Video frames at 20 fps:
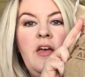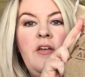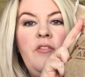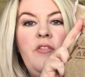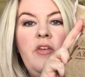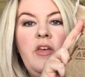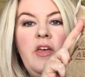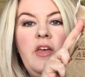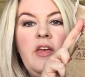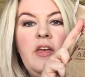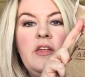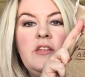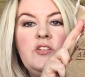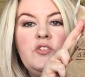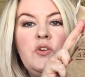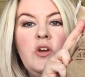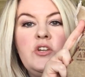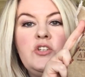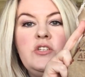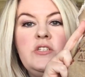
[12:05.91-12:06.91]
The
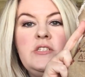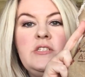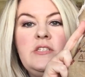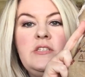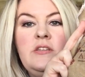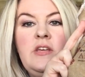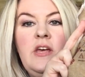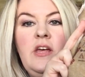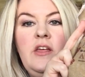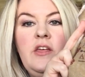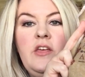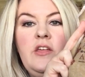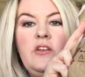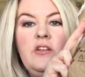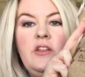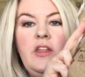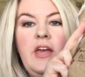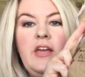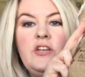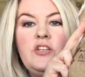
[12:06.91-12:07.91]
instructions tell you to
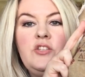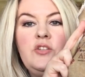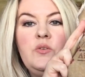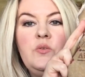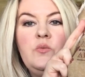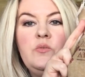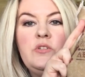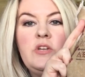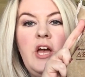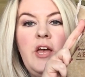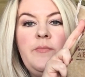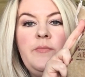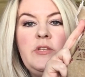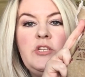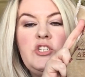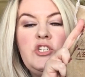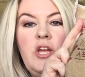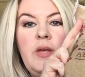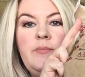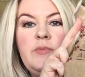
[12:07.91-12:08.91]
like do diamond
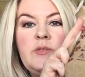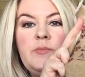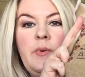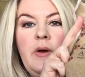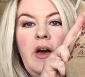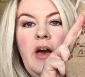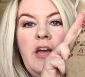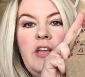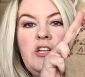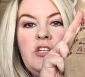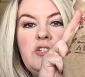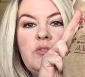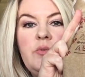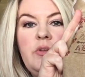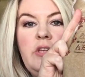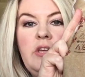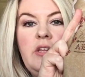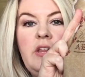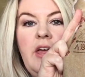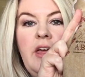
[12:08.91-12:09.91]
shapes, but I just
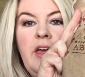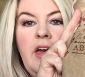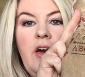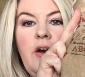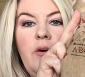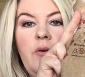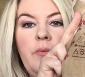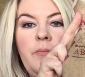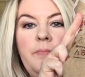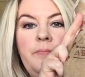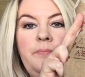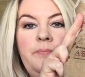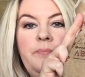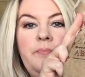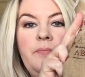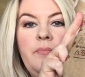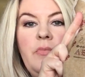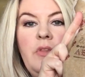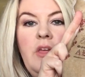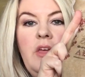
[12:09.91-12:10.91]
really like how
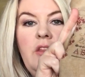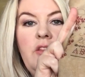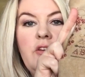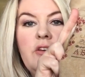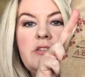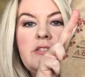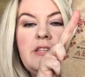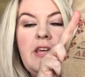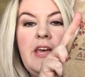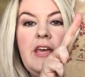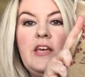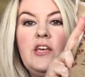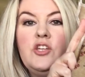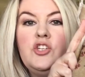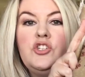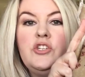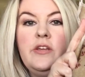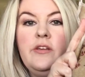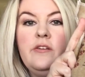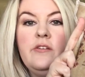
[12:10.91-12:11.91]
it looks like
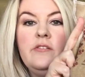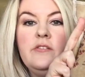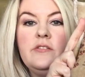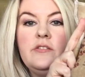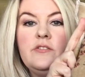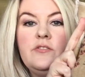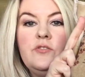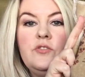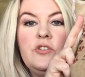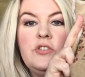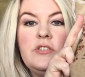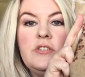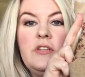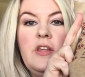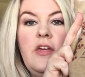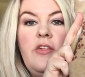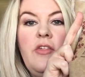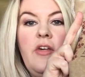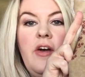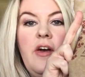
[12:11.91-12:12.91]
shingles, just
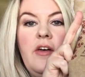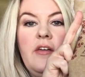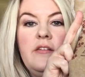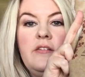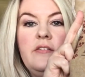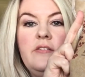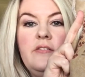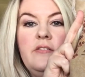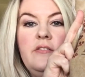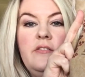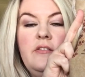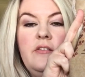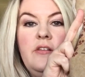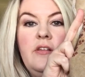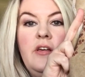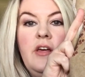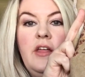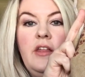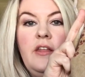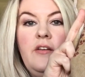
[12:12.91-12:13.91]
like that.
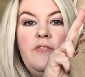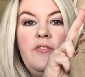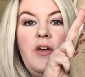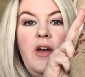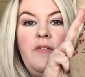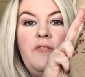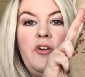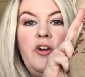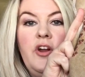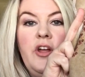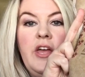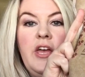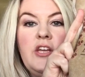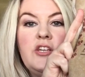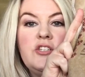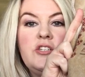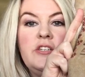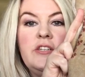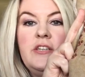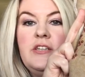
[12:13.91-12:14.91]
I love that
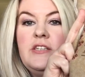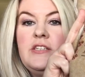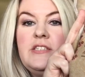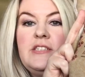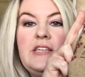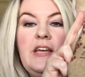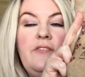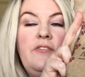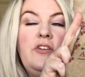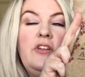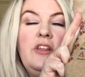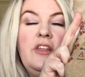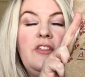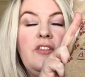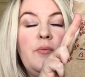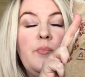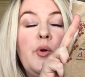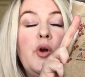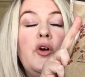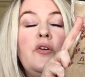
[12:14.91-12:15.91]
variegation. It is definitely the
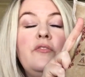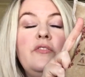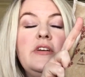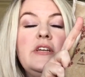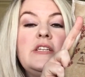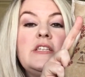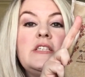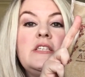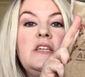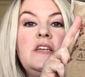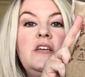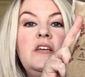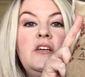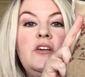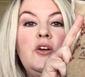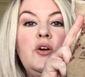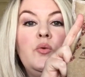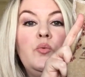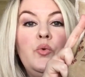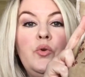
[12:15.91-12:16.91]
perfect
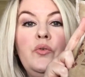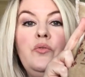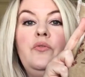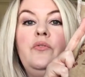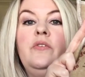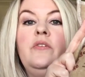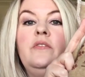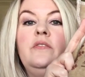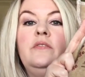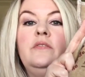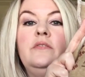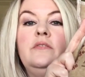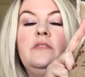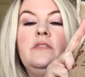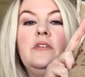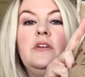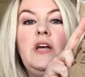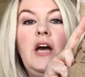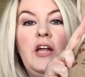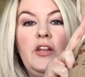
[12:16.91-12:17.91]
roof
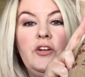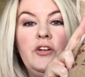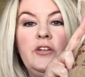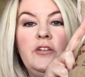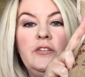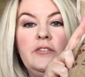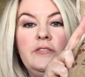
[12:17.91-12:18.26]
color.